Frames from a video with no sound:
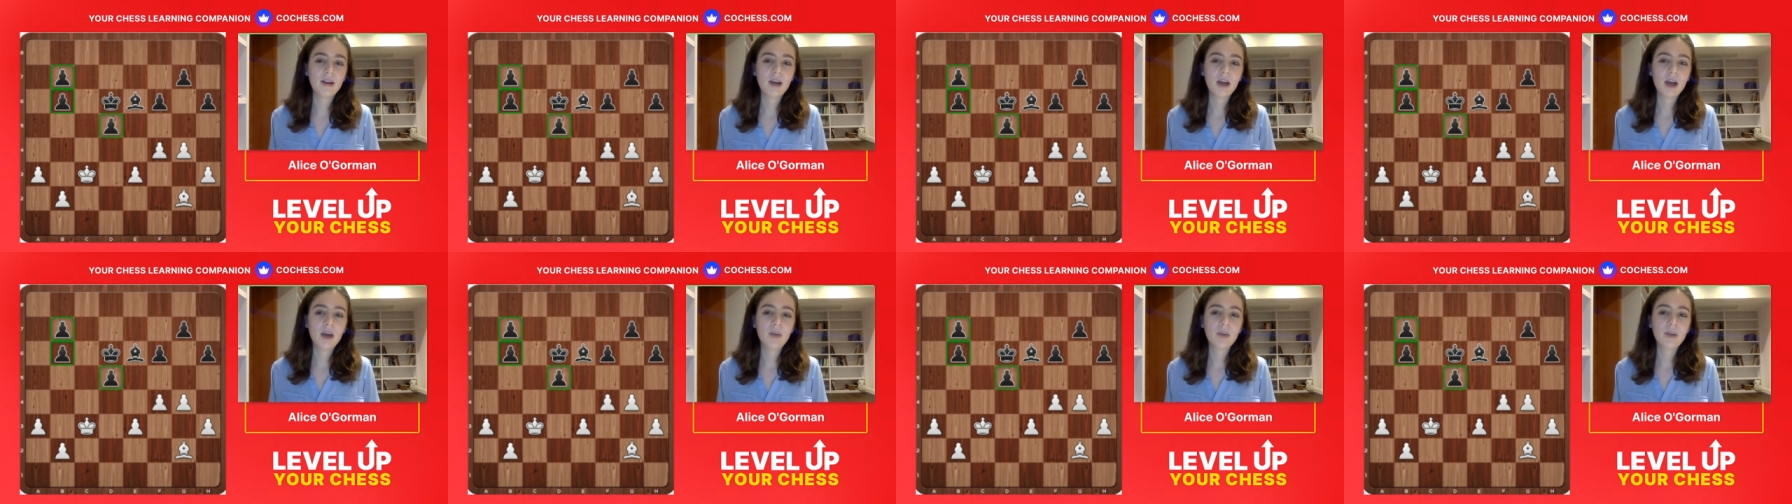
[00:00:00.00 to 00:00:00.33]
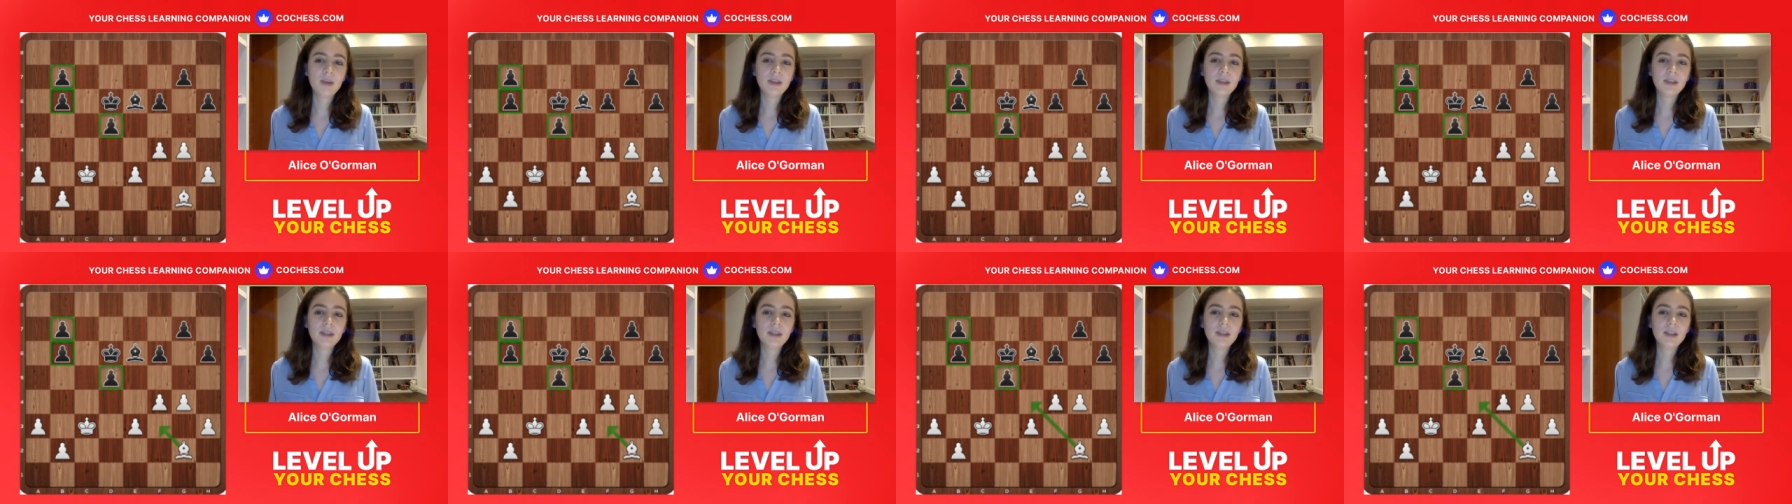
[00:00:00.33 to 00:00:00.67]
And we
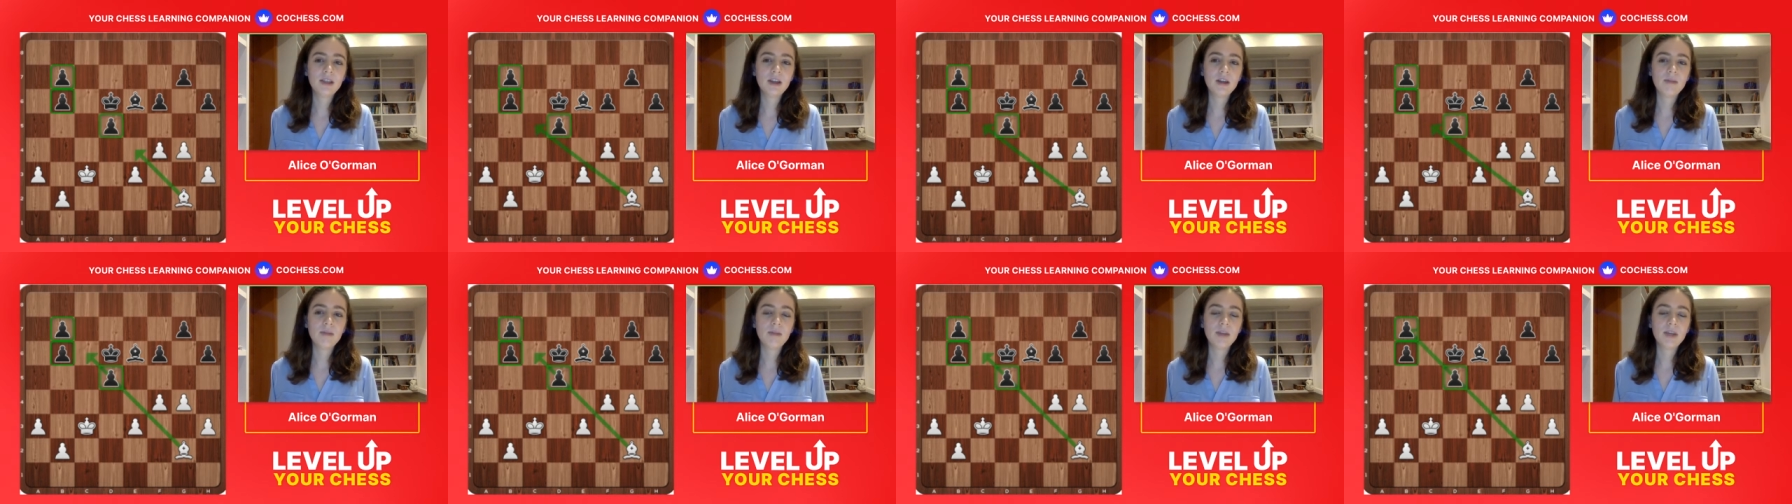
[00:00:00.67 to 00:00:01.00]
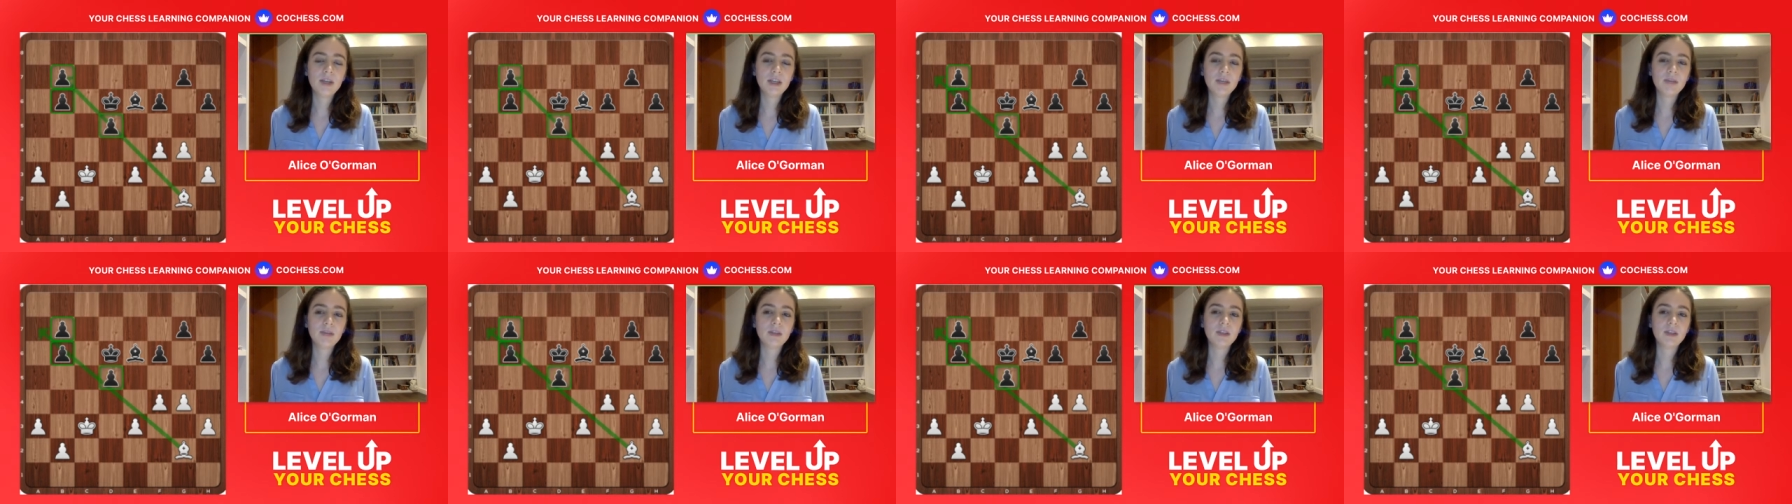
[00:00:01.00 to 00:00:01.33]
can see our
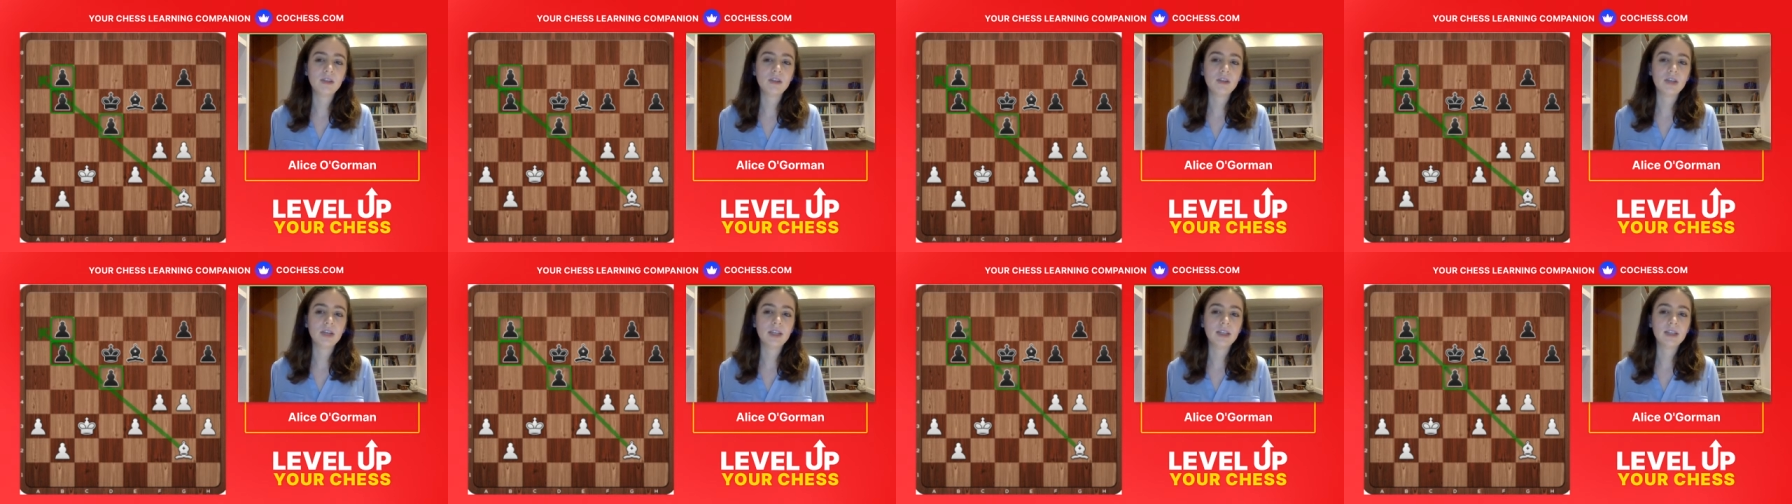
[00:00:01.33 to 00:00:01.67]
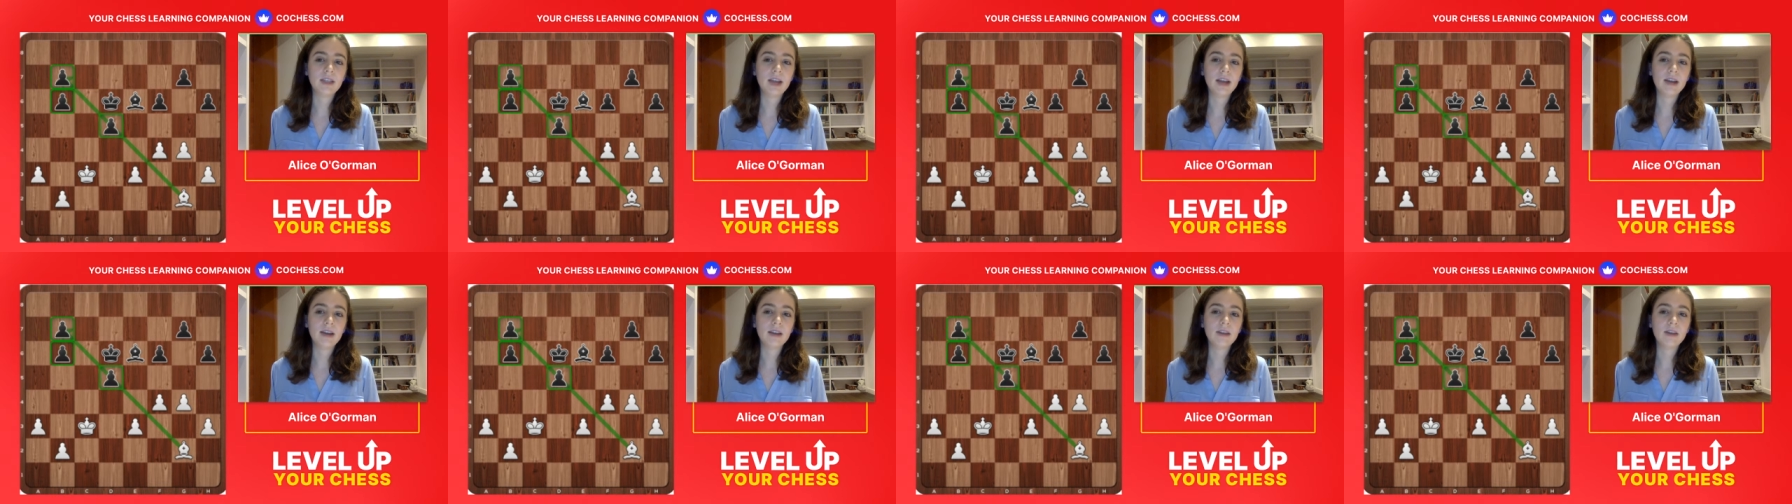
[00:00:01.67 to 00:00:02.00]
bishop is looking
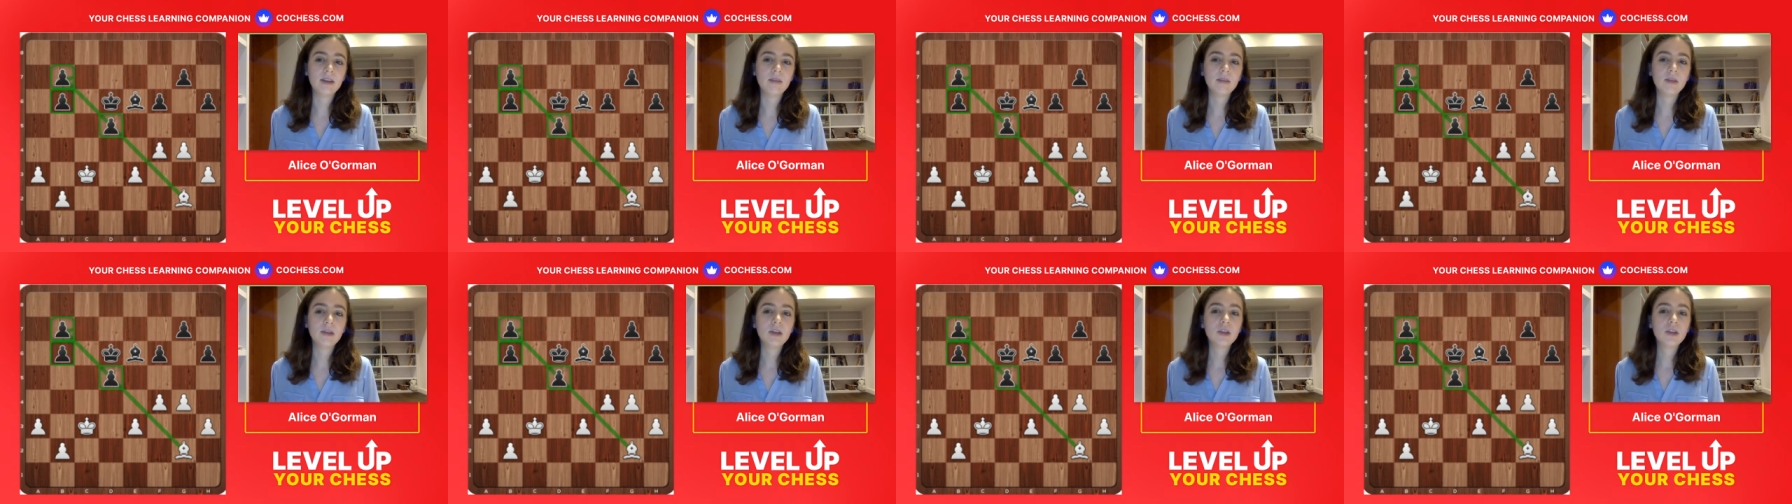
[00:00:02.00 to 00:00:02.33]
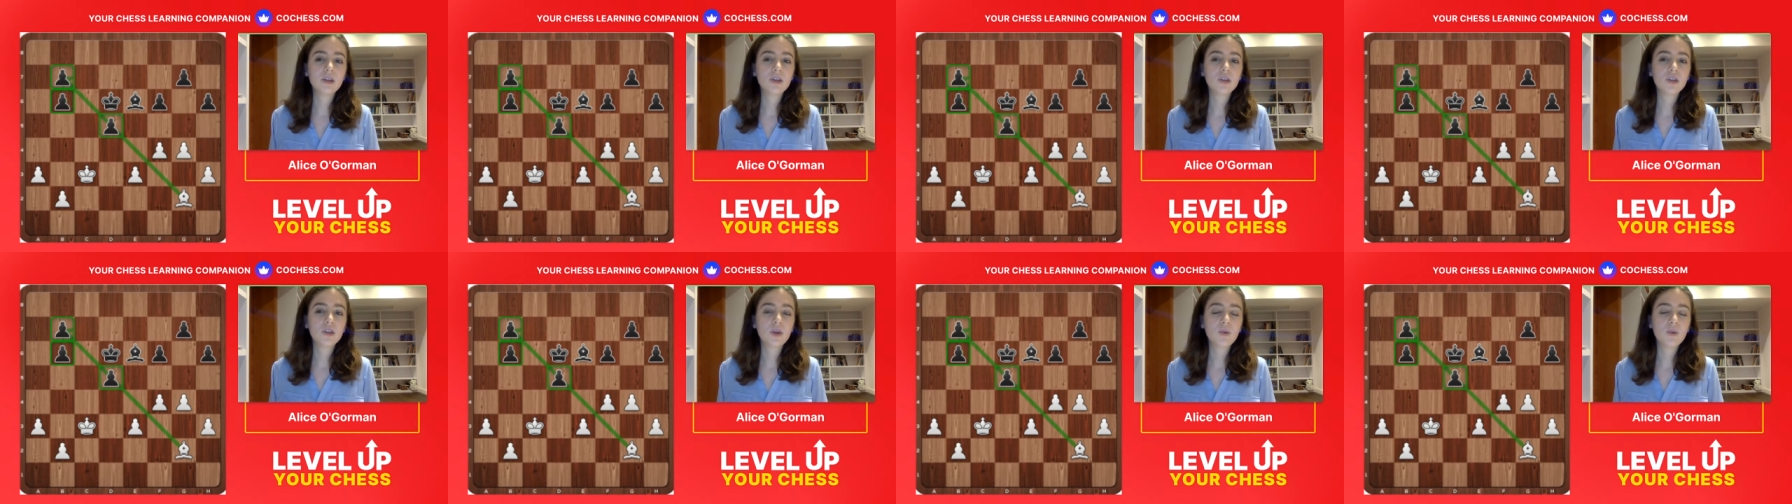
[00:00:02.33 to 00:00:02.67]
down at them,
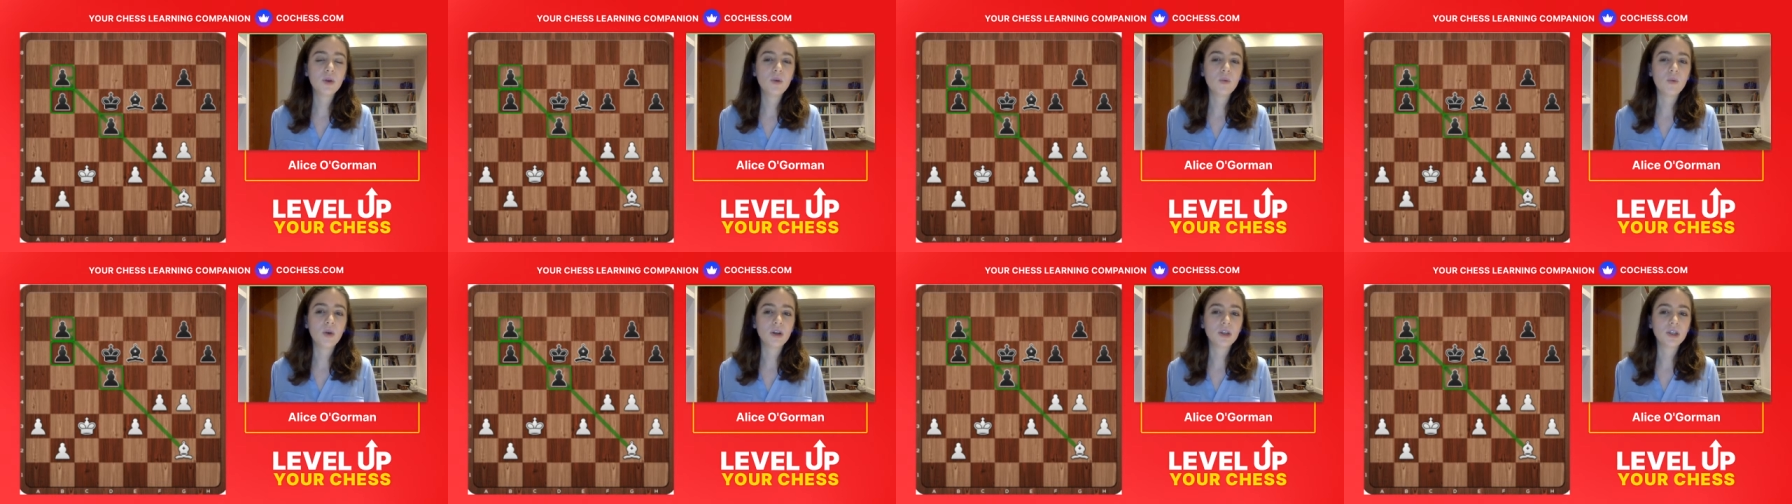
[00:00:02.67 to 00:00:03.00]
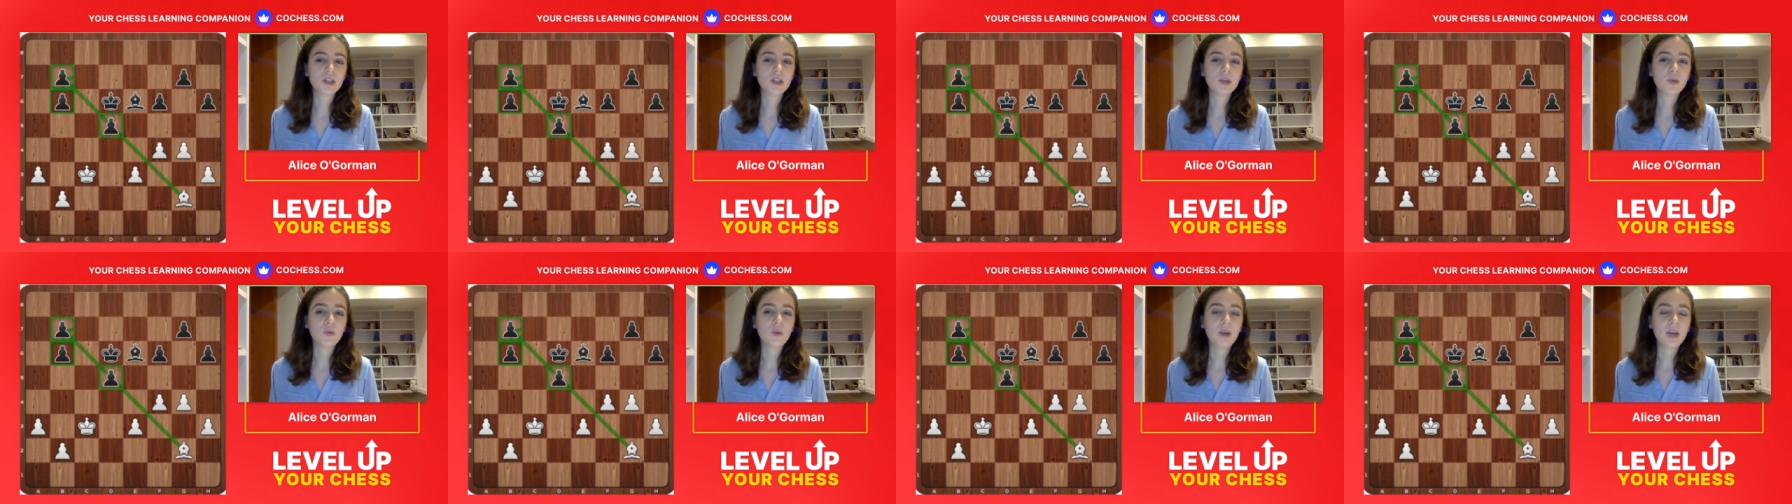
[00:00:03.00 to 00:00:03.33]
so we want
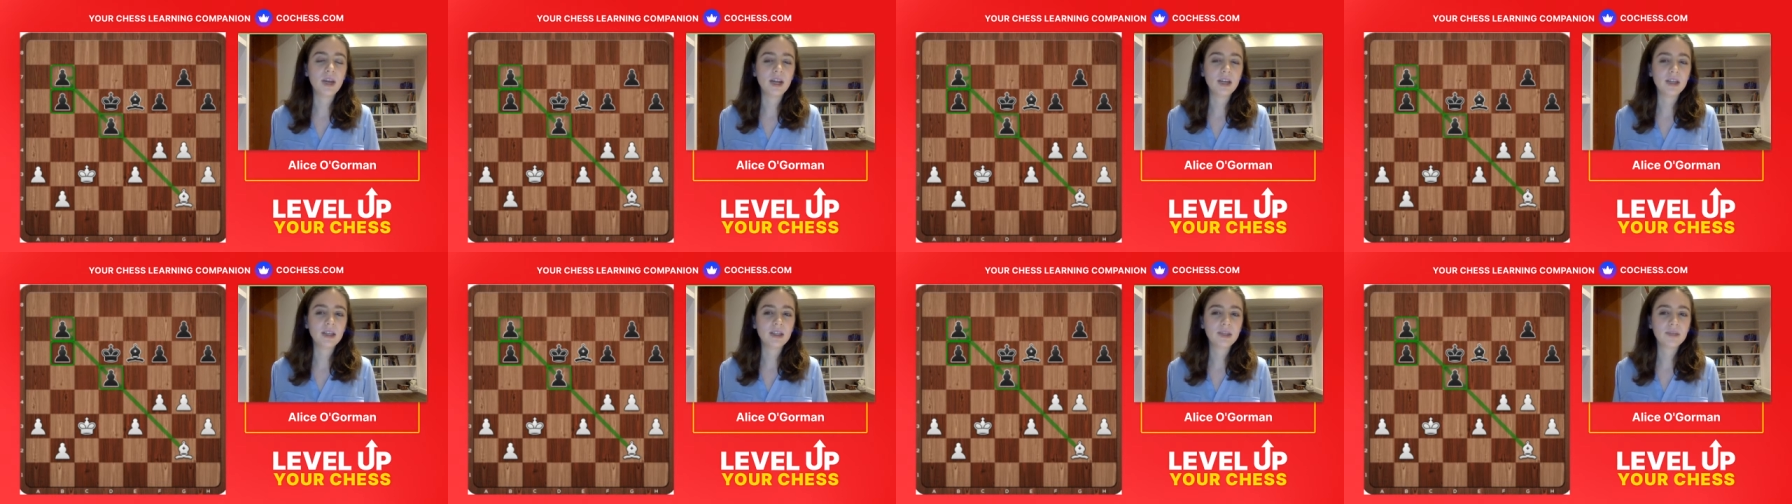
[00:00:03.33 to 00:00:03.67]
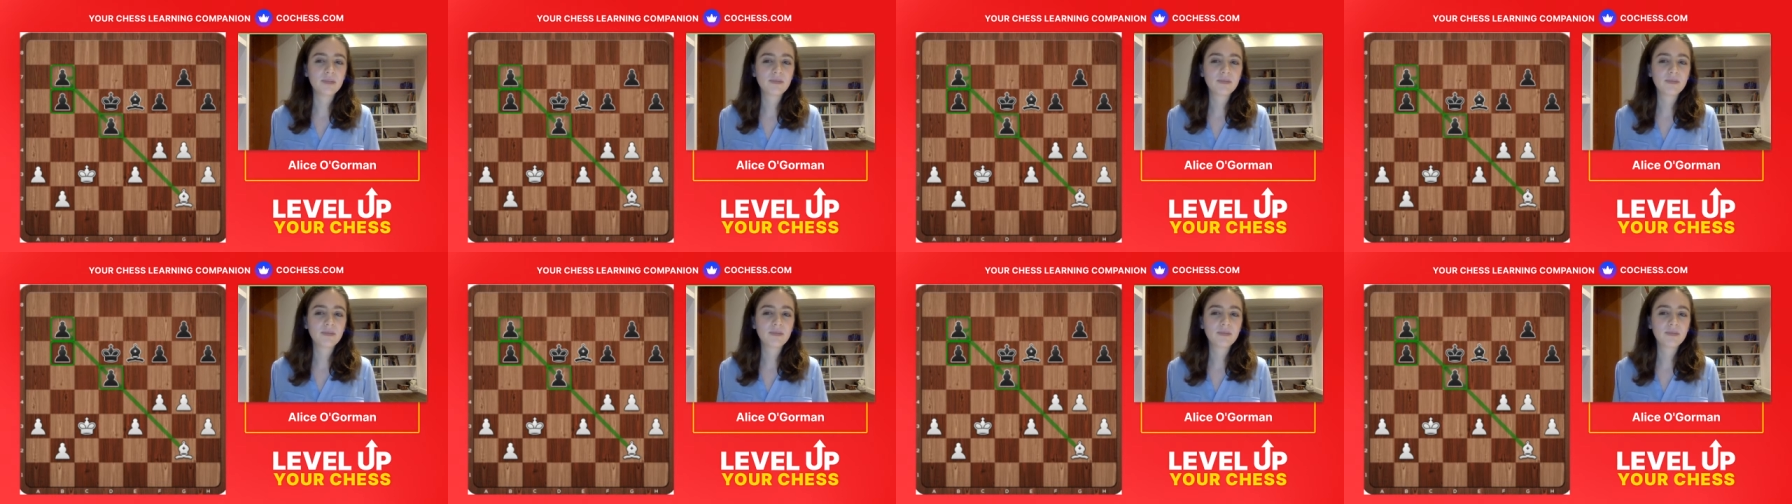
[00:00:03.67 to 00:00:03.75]
to win it.